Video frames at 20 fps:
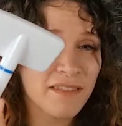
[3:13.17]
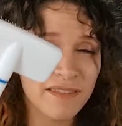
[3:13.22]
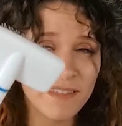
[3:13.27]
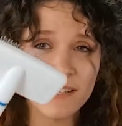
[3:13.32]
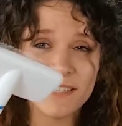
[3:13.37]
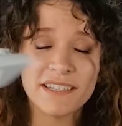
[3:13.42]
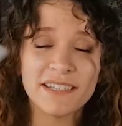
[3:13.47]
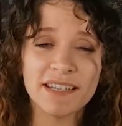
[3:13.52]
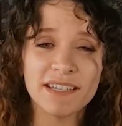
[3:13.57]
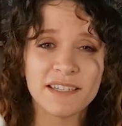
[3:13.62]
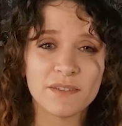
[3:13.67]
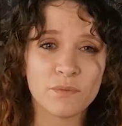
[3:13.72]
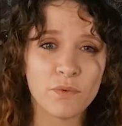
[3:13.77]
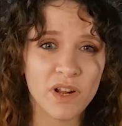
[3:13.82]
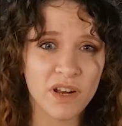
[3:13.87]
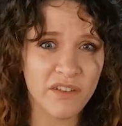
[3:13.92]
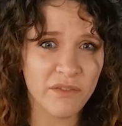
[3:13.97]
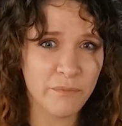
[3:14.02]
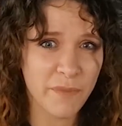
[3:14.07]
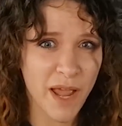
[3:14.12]
This is
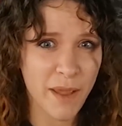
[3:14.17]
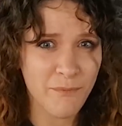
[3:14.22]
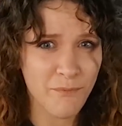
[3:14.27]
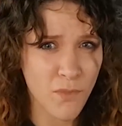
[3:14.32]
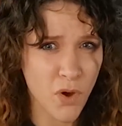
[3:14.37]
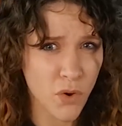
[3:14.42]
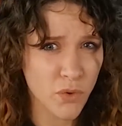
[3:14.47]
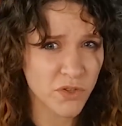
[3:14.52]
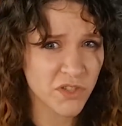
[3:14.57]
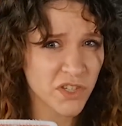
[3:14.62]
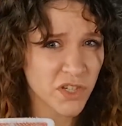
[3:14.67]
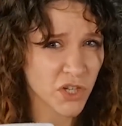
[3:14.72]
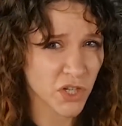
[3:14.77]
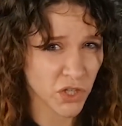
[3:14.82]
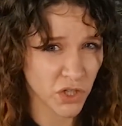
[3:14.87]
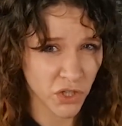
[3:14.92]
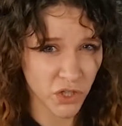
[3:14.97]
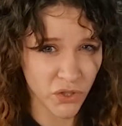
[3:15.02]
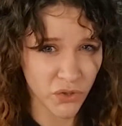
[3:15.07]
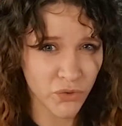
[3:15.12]
one of my most
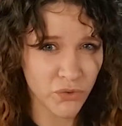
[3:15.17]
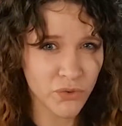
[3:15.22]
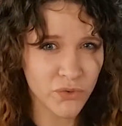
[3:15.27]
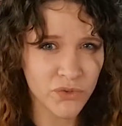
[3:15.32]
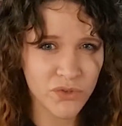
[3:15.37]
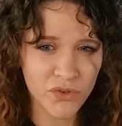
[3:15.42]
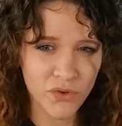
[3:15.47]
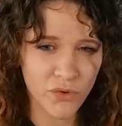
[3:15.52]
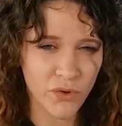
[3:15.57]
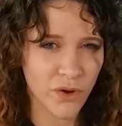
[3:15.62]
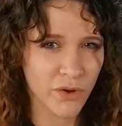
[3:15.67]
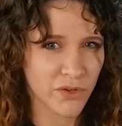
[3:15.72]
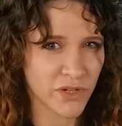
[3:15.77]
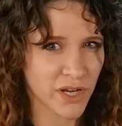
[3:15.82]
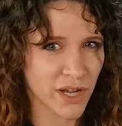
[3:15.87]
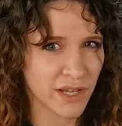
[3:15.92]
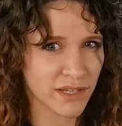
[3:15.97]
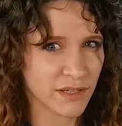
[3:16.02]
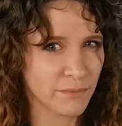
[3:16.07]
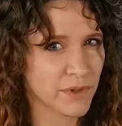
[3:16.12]
used
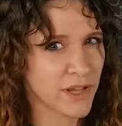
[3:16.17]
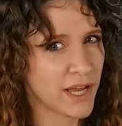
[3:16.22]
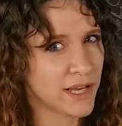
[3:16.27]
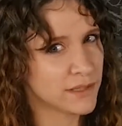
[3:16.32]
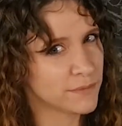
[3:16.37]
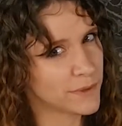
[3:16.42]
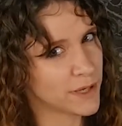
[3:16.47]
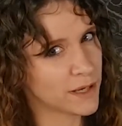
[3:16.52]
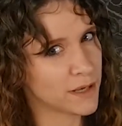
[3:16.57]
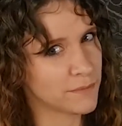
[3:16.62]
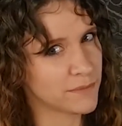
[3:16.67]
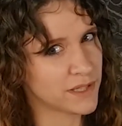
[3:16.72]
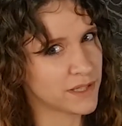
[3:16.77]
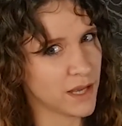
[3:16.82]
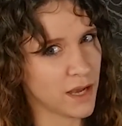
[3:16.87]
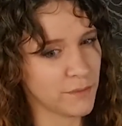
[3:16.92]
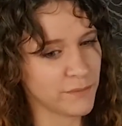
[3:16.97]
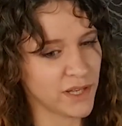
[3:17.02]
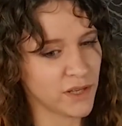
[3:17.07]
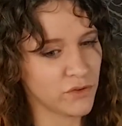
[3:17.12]
crochet supplies when it comes
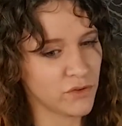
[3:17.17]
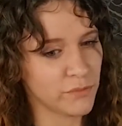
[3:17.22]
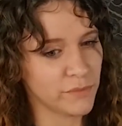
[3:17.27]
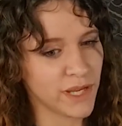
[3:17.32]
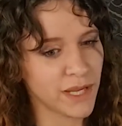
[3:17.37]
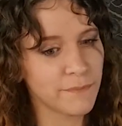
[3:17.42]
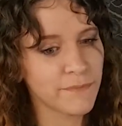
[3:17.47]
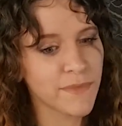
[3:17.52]
to amigurumi.